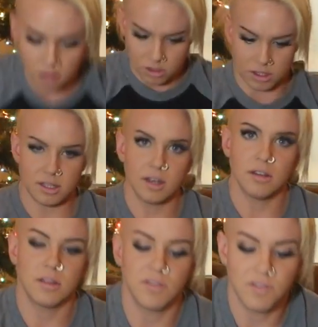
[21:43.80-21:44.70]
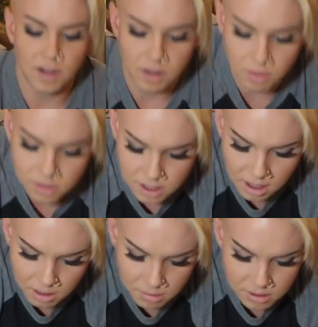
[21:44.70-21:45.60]
I'm just seeing the video
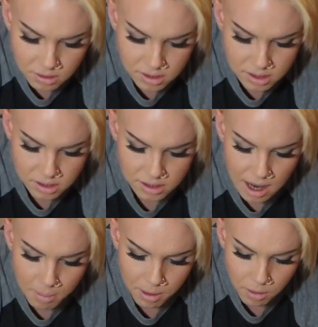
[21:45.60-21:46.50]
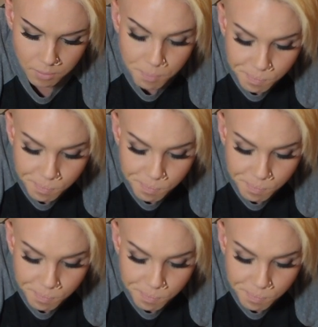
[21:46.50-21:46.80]
time so it doesn't tap out.